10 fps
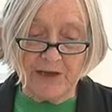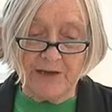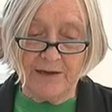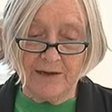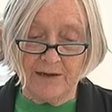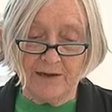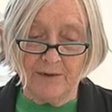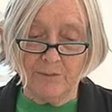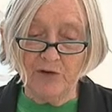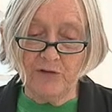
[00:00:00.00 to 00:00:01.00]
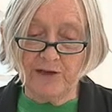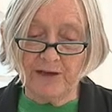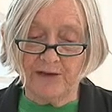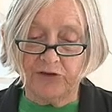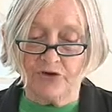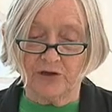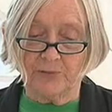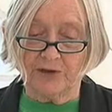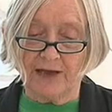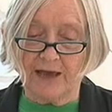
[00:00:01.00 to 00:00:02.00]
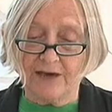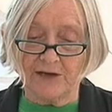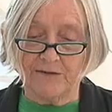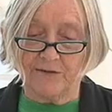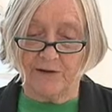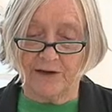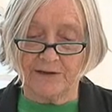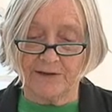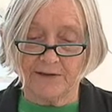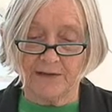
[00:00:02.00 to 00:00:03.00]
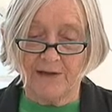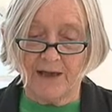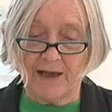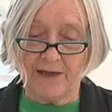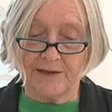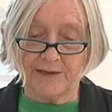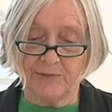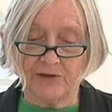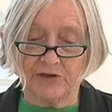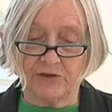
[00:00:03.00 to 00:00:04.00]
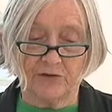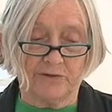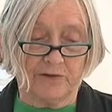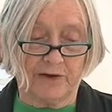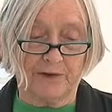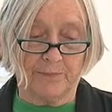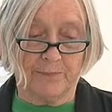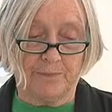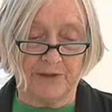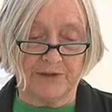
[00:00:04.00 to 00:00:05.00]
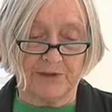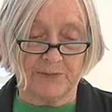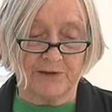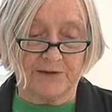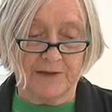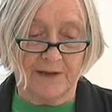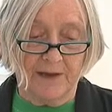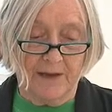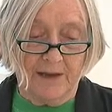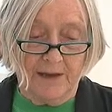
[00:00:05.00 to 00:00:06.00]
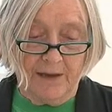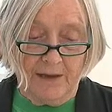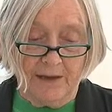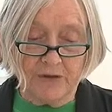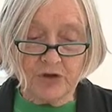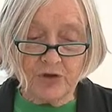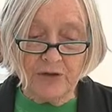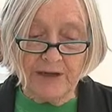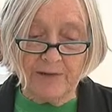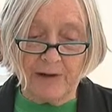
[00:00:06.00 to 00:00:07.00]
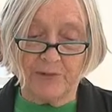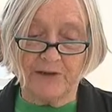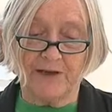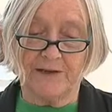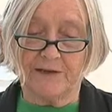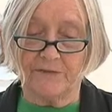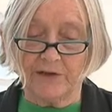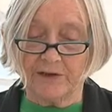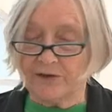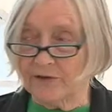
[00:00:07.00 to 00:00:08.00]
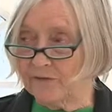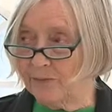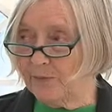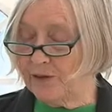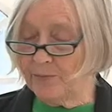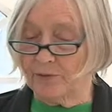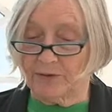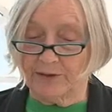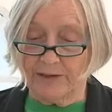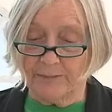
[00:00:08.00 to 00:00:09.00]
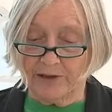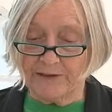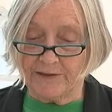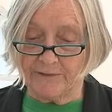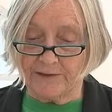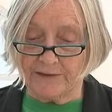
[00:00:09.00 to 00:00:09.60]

been a moving and enjoyable occasion for us, as we are sure for other participants. It truly represents the victory of the people led by civil